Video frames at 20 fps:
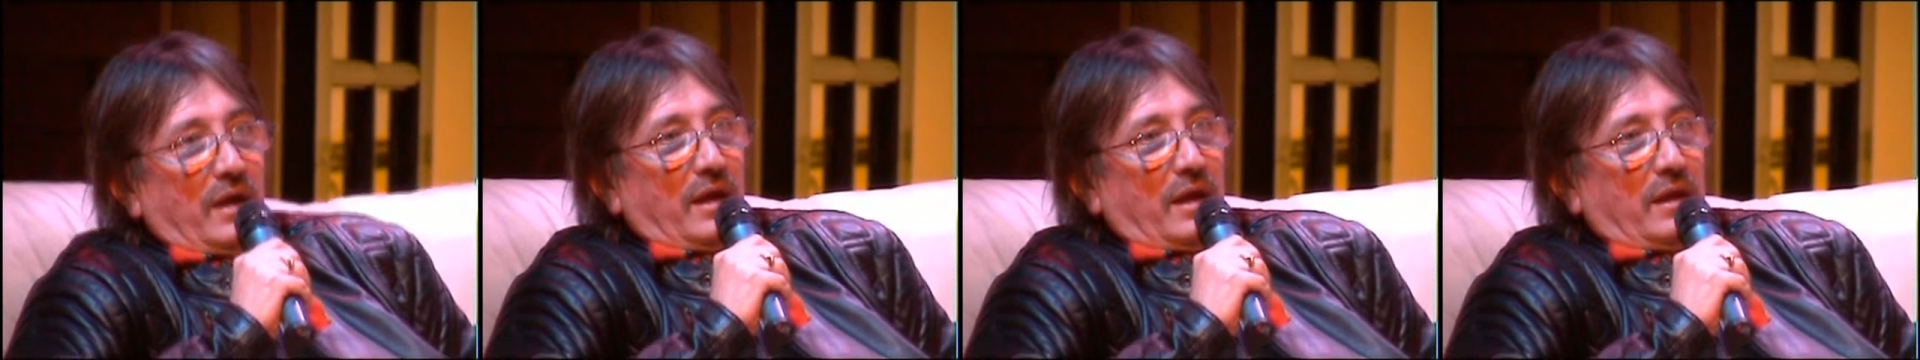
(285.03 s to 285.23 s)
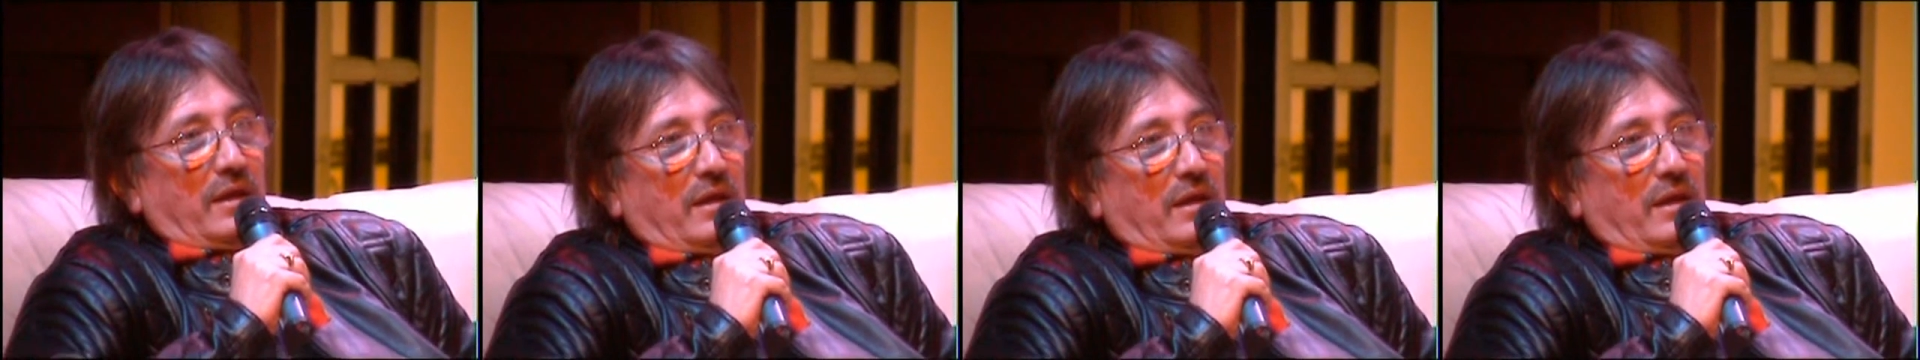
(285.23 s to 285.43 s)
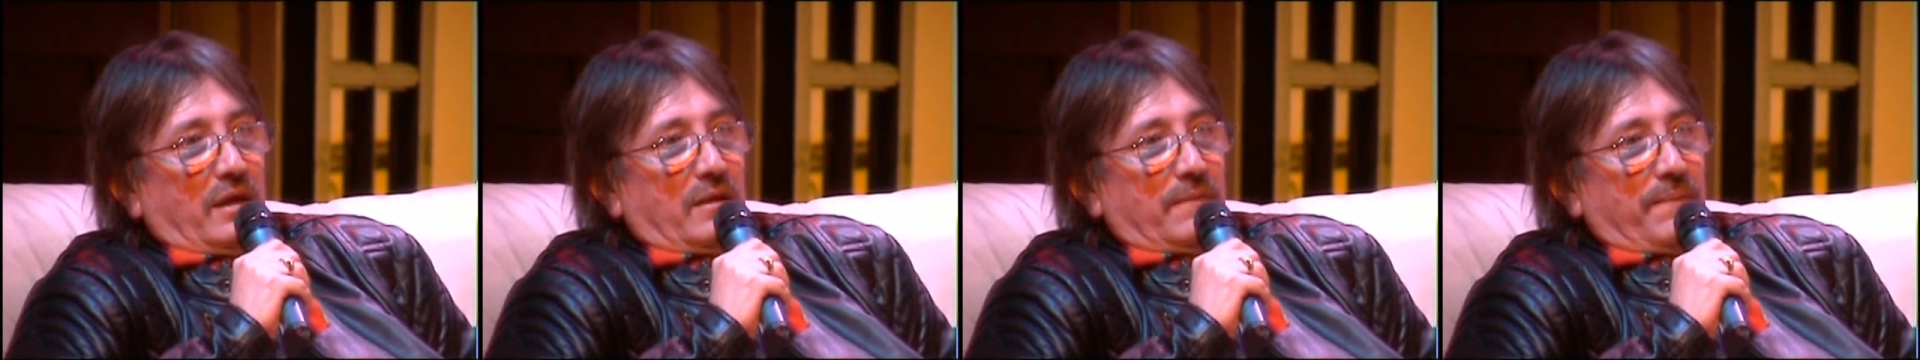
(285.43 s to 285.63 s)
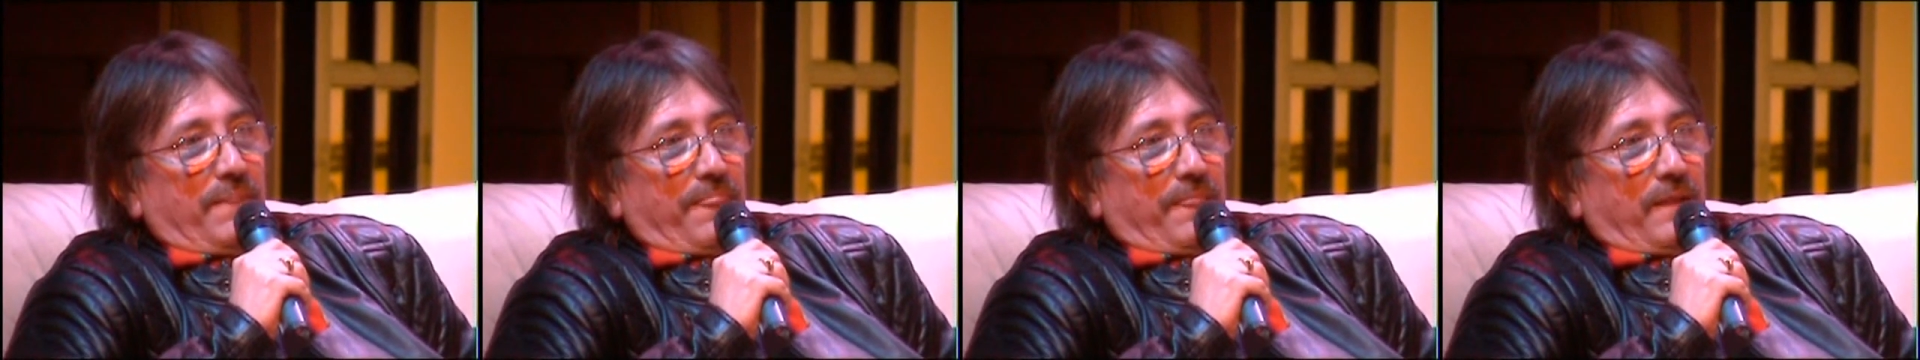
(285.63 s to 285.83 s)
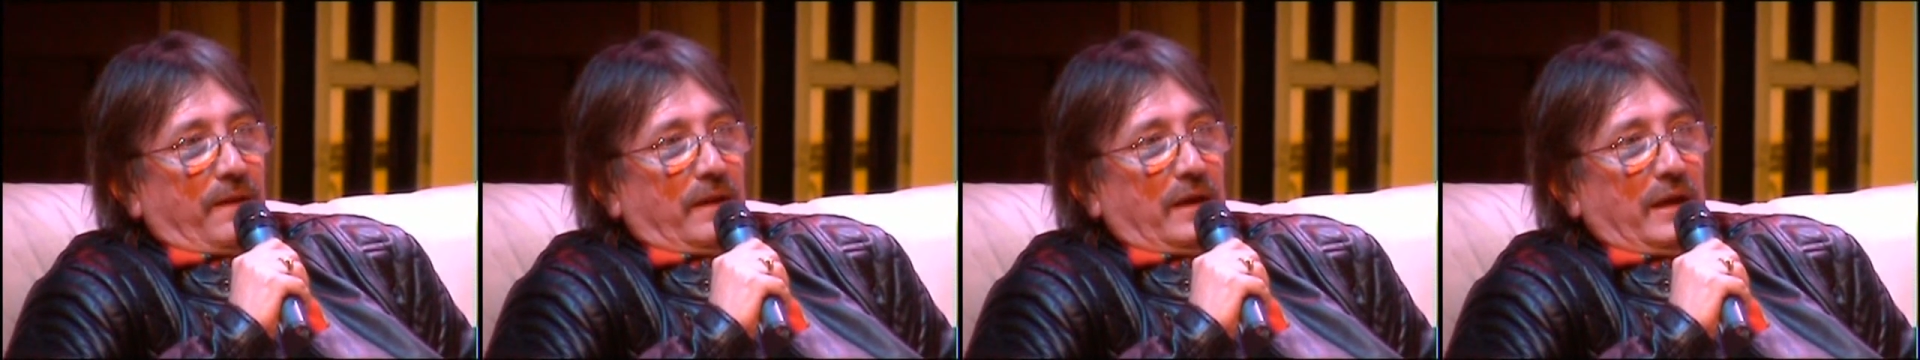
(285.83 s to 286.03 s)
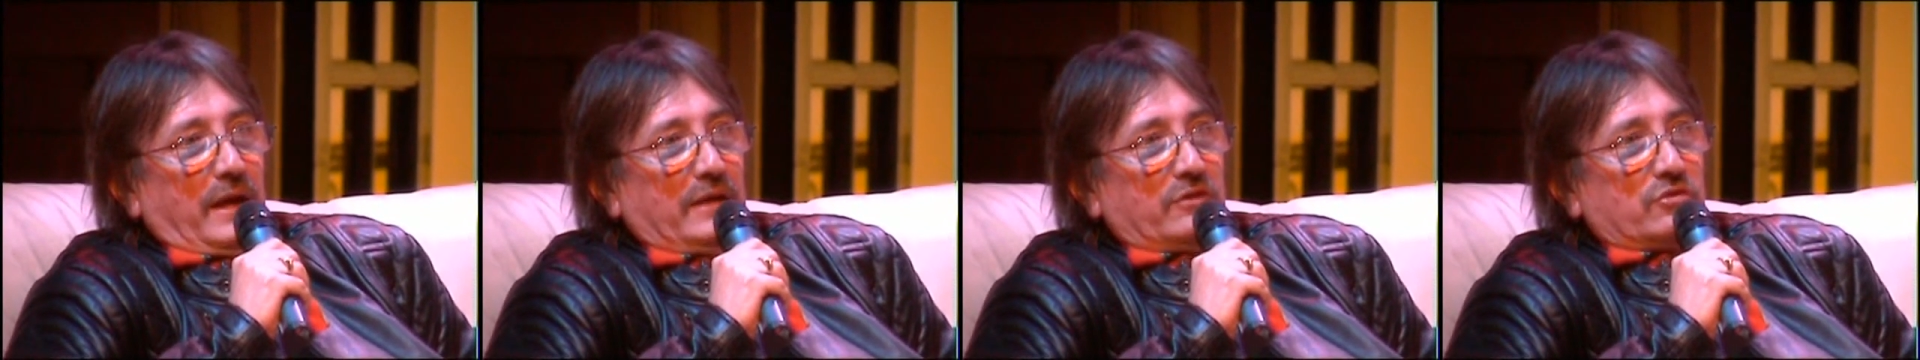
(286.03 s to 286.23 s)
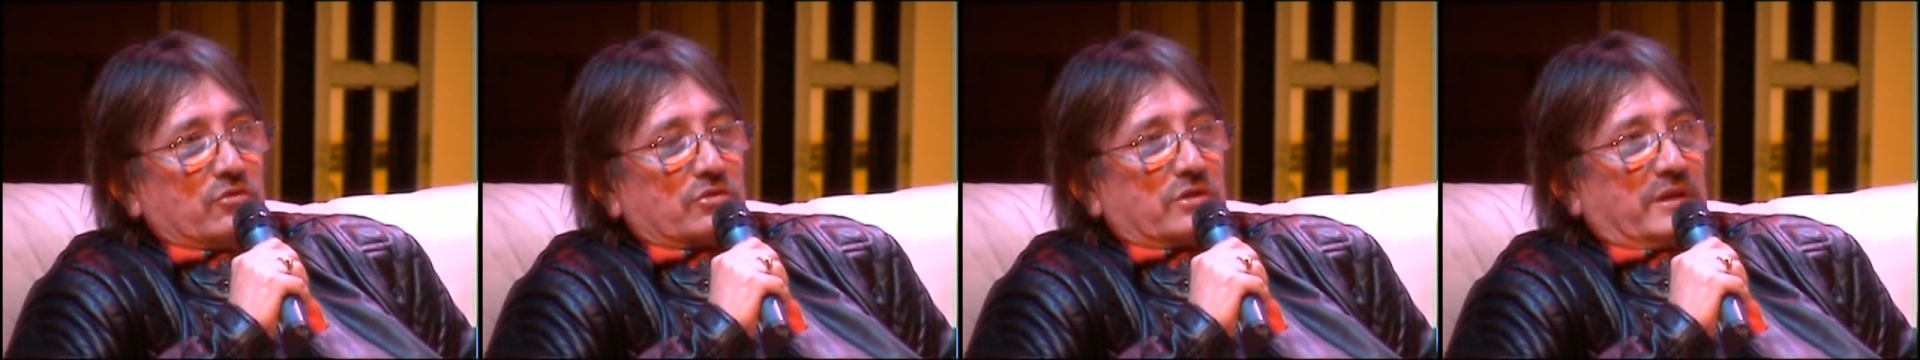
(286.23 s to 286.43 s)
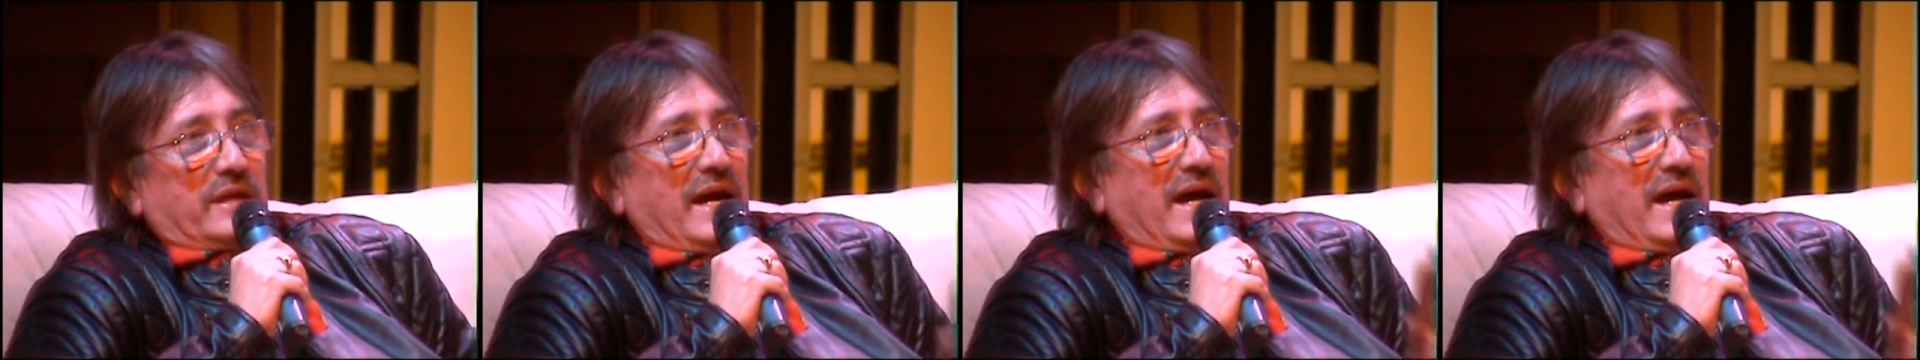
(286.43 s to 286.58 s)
And it just